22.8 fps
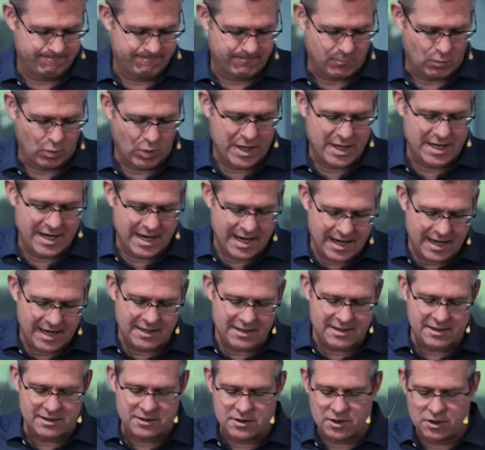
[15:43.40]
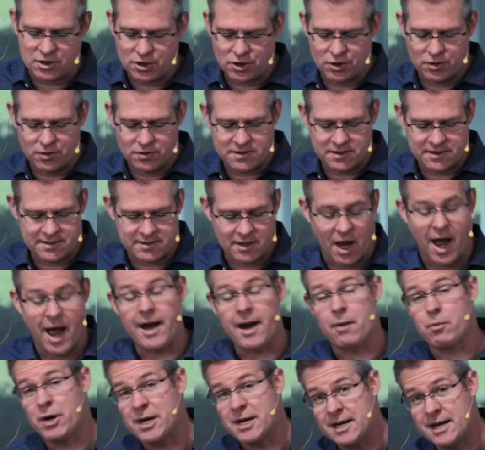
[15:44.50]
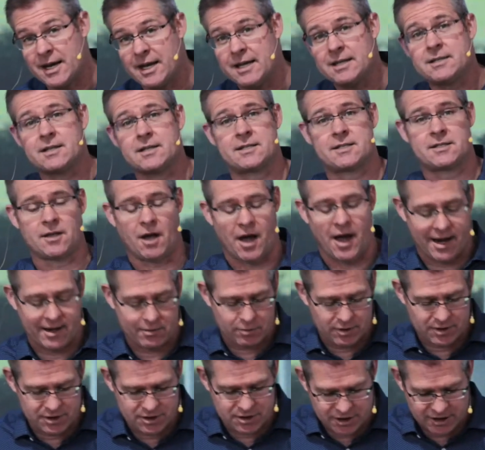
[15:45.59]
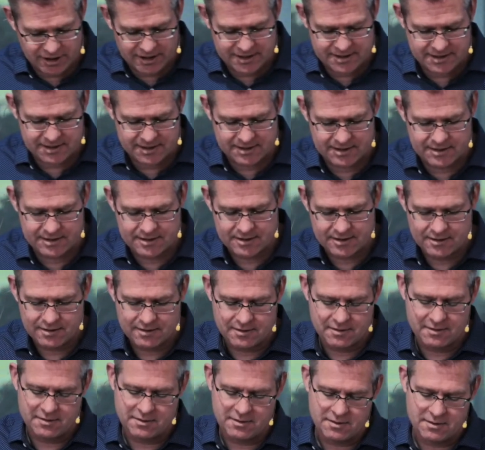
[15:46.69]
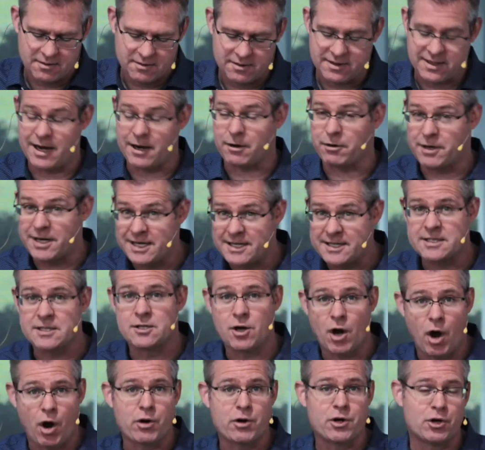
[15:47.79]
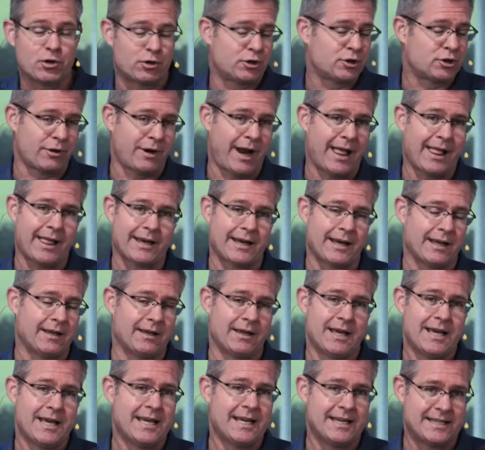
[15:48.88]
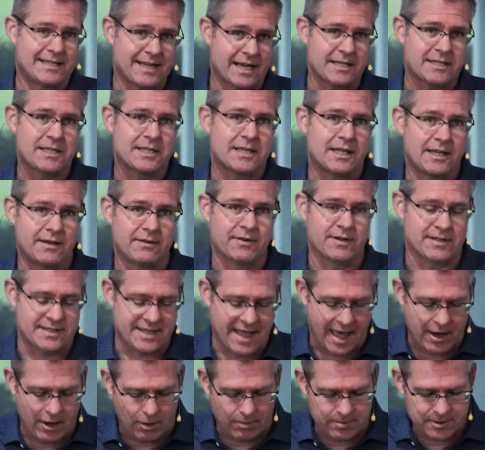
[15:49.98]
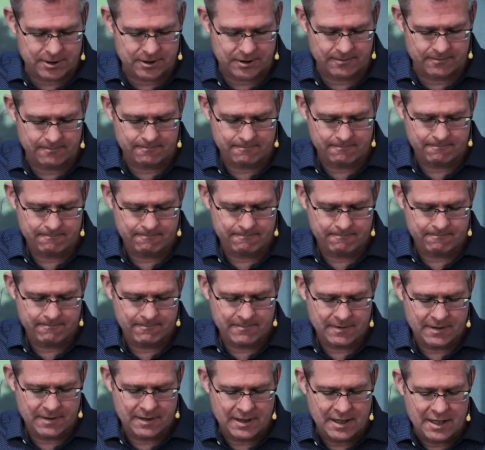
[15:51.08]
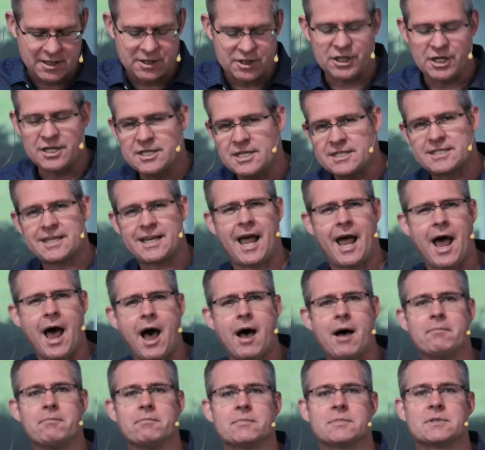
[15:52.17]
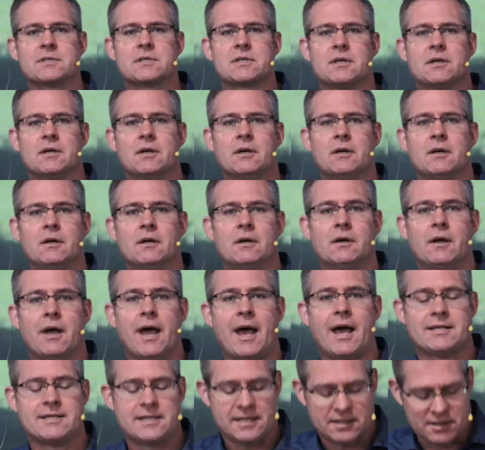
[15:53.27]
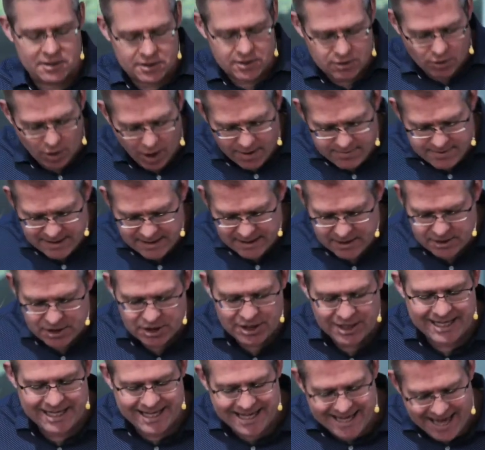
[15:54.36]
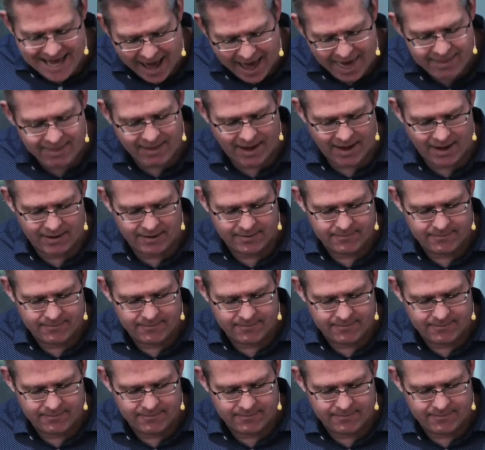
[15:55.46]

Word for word: We need to choose a side, and we need to side with Jesus. There is no neutrality. He doesn't give us that option. Jesus comes as he describes here, to gather.